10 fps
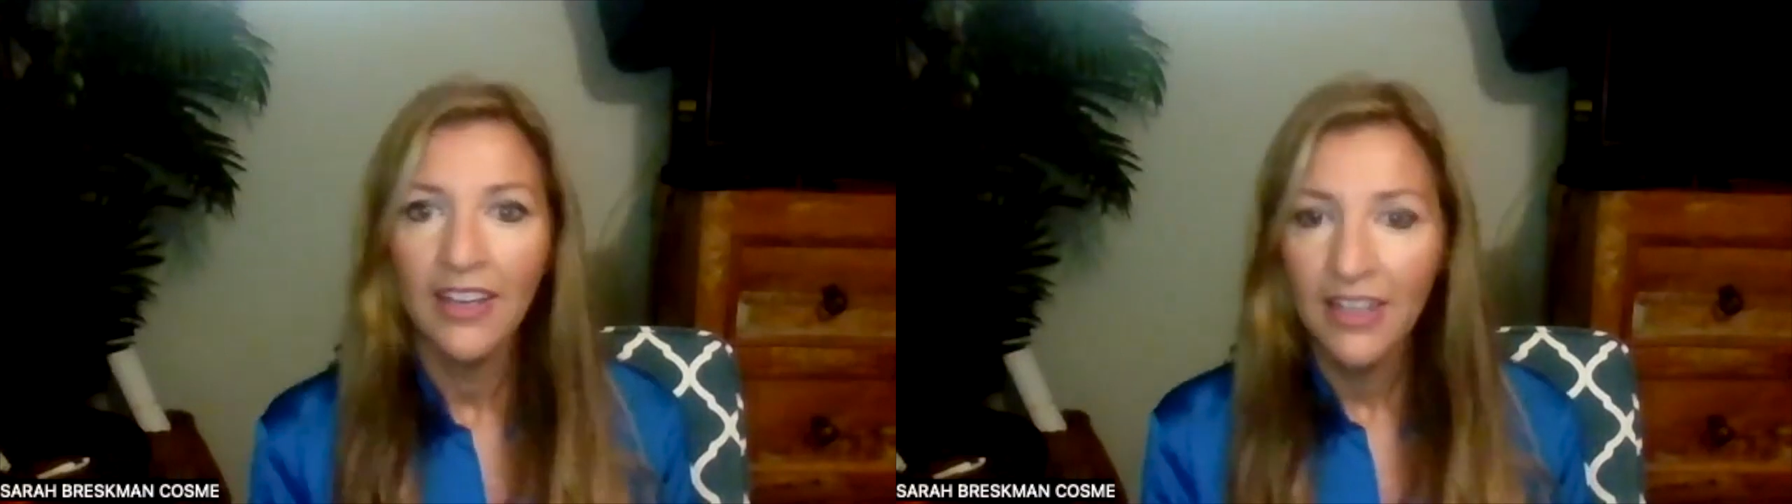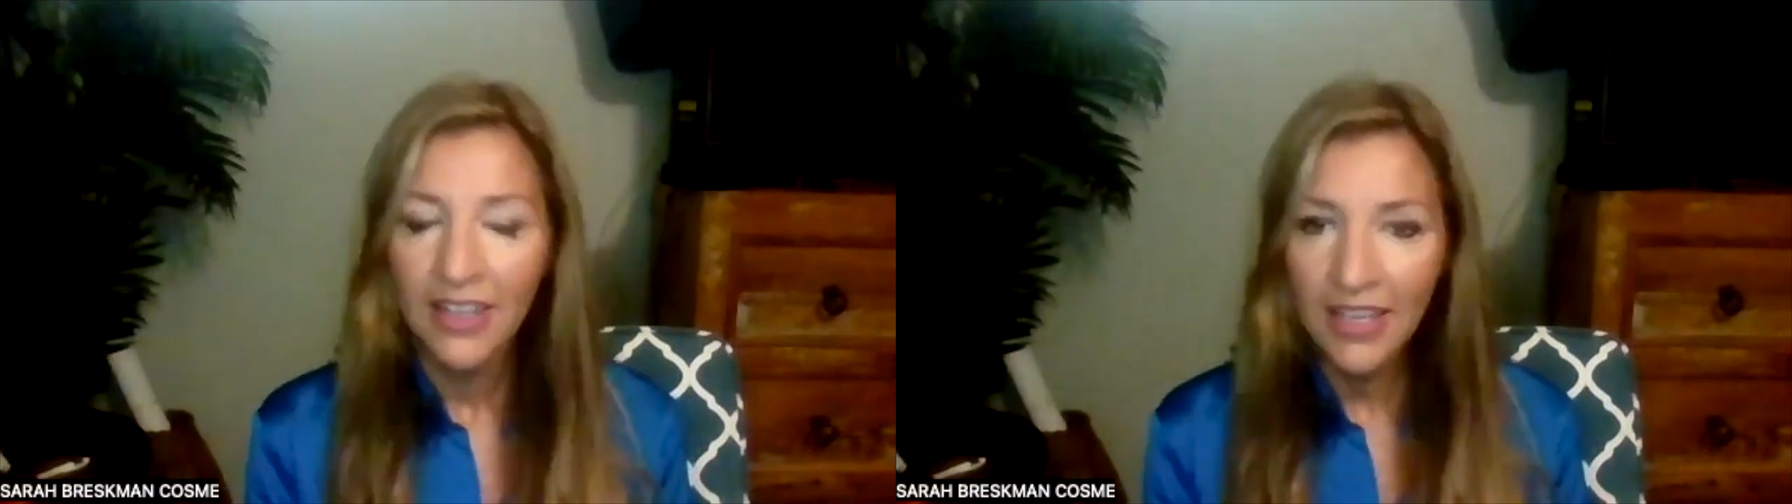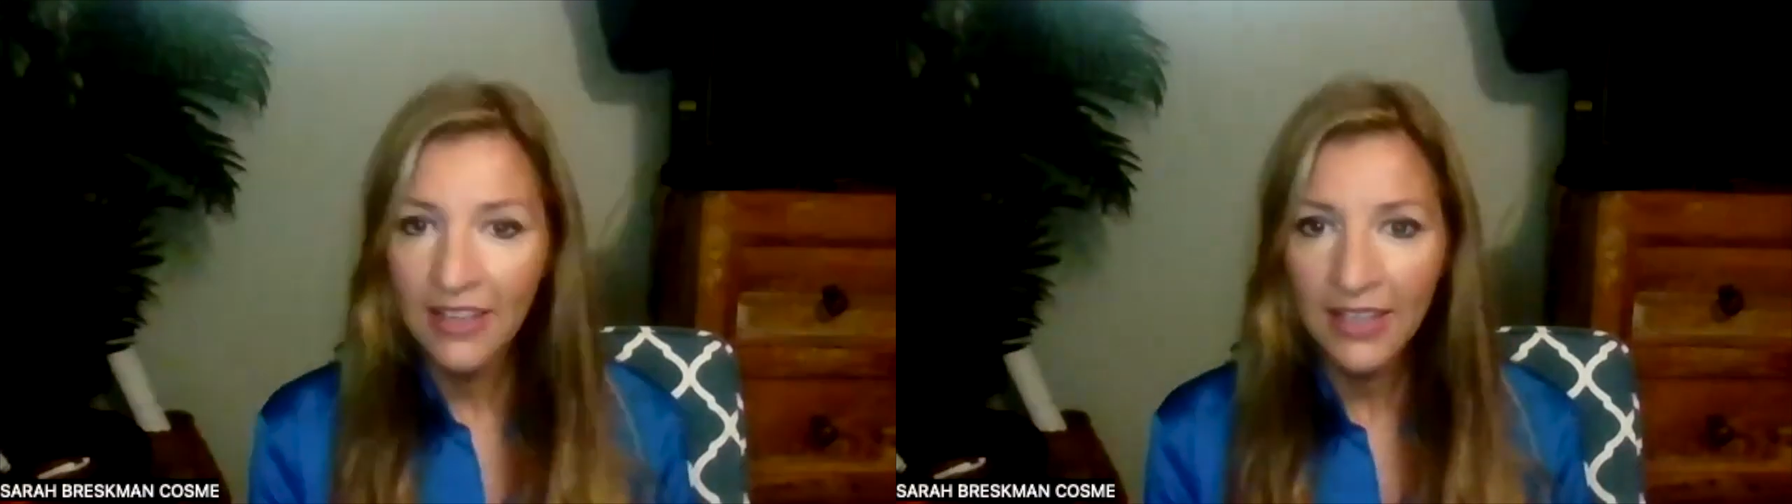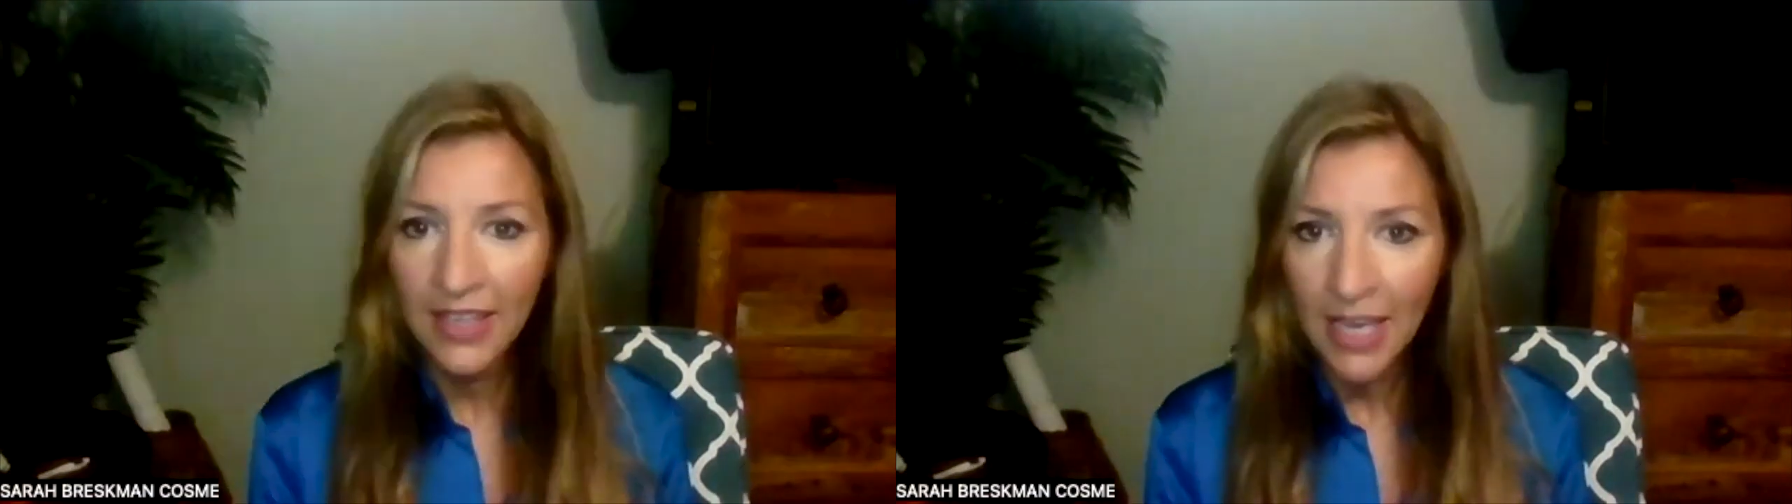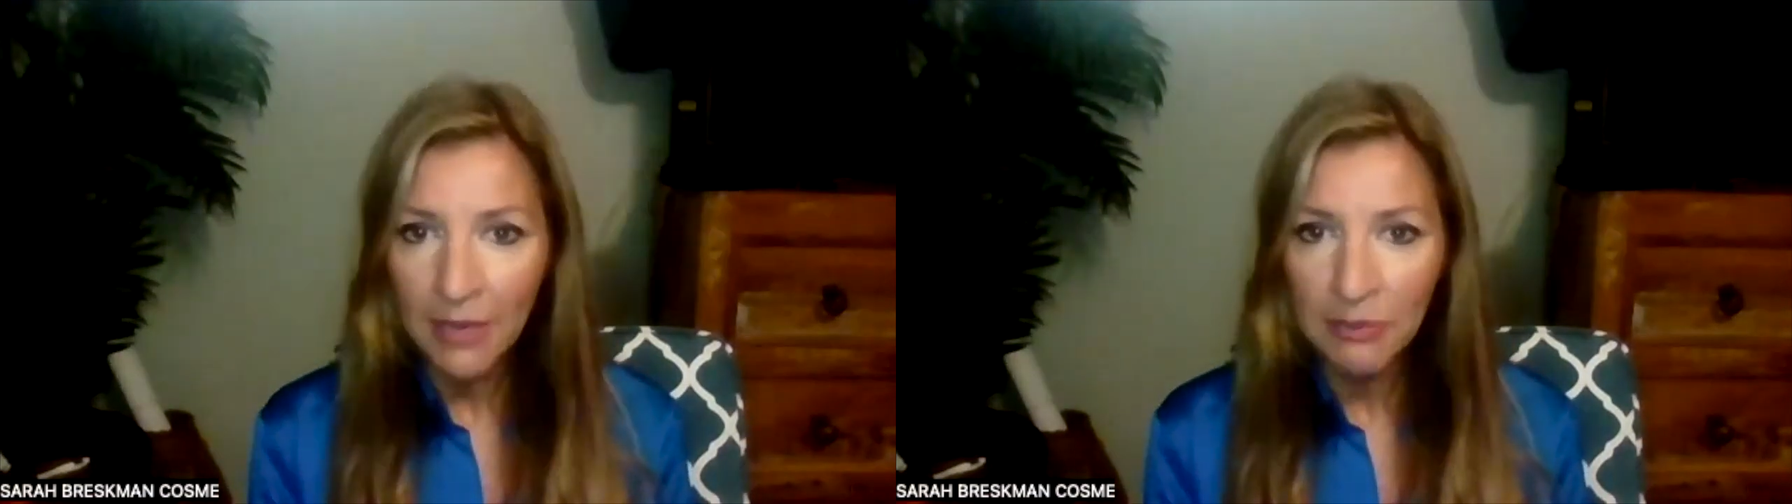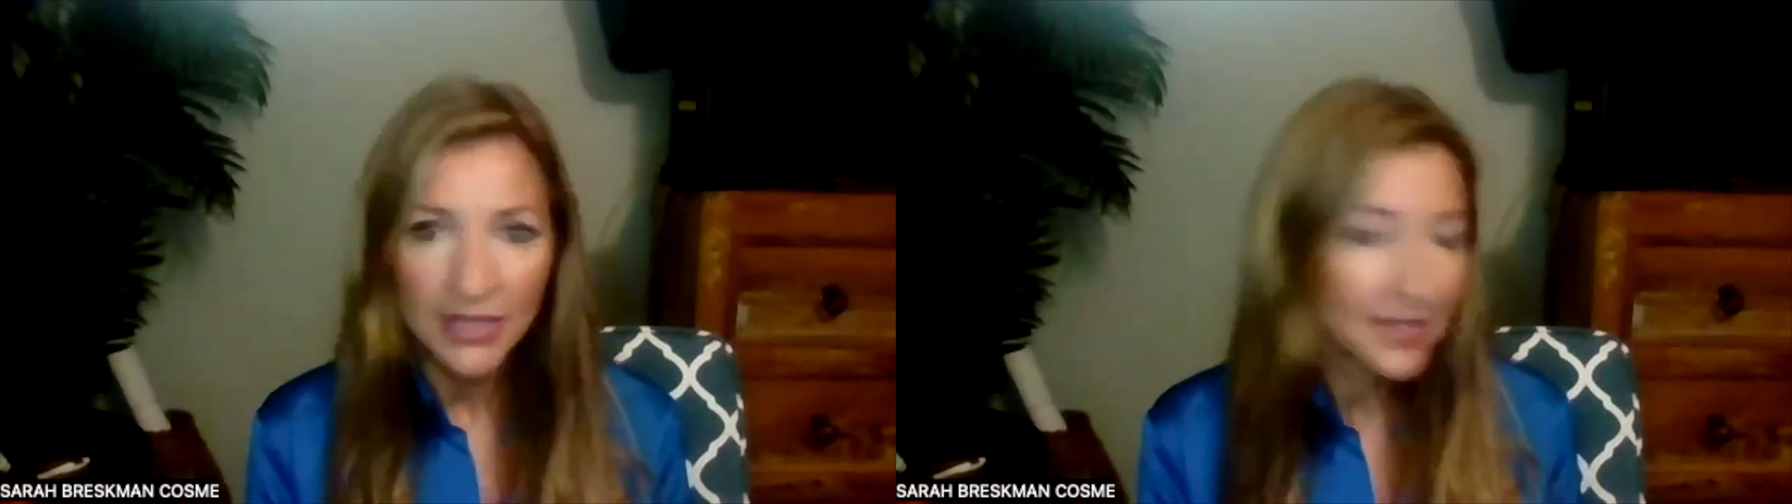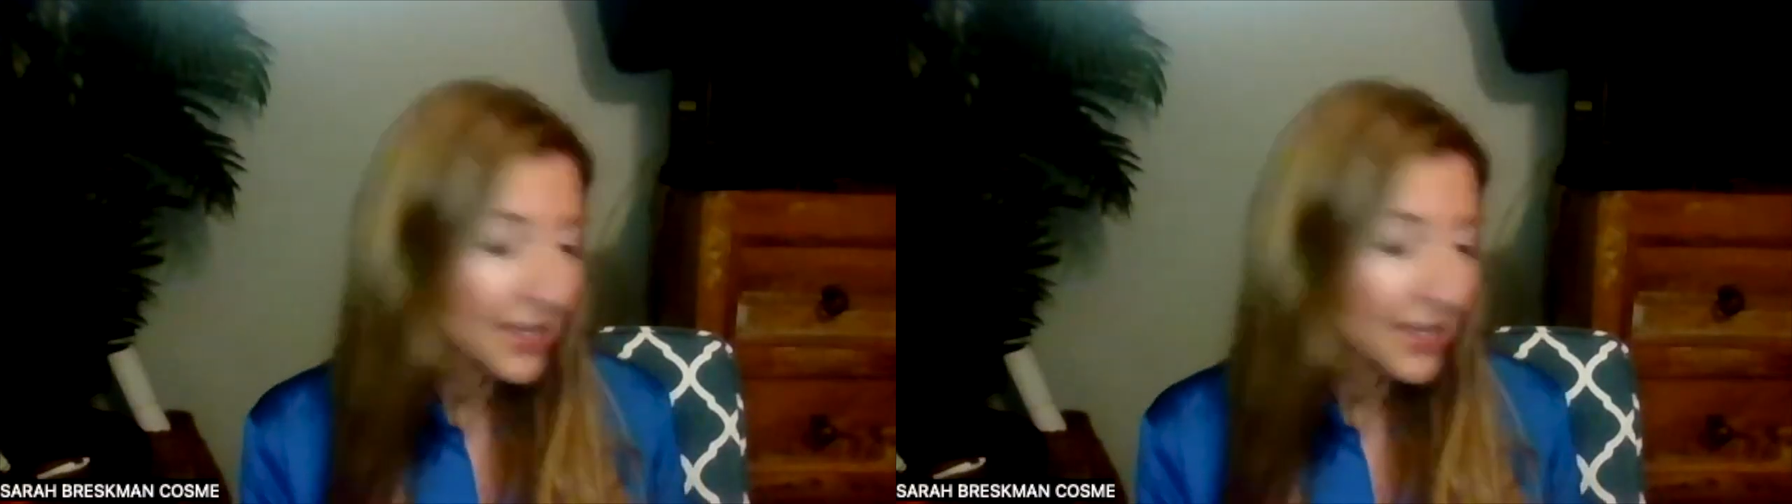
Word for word: healing happens.